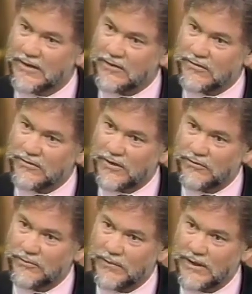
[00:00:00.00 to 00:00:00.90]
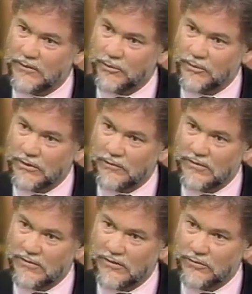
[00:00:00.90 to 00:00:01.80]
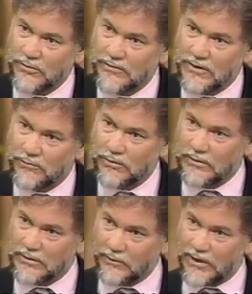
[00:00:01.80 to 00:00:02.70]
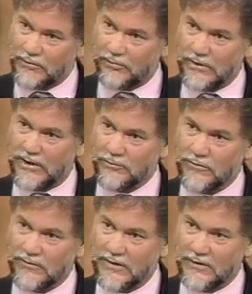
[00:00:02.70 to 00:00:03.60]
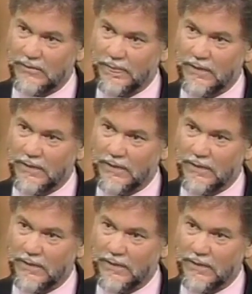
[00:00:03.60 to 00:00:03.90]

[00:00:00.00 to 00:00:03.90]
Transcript: the successful woman often says to herself, well, you know, I have 3 options here.